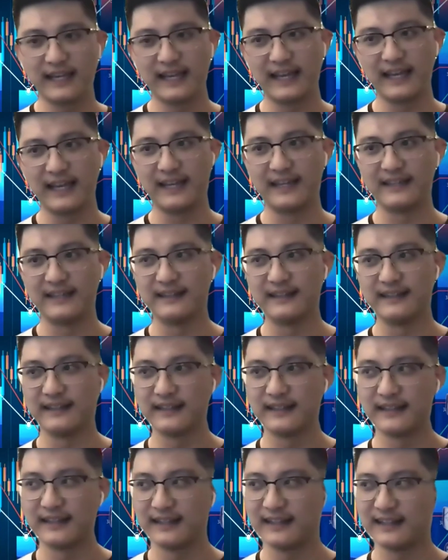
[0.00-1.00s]
And
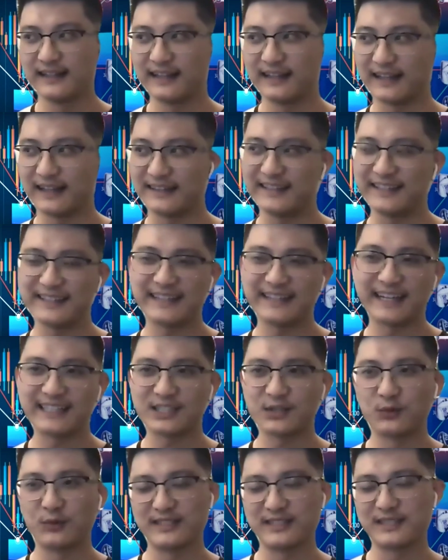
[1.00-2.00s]
I think
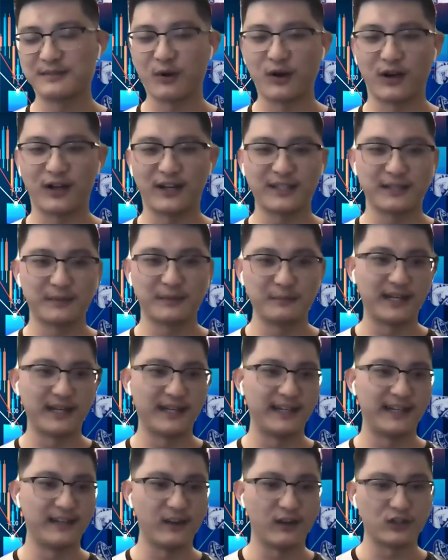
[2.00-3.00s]
that's what sparked my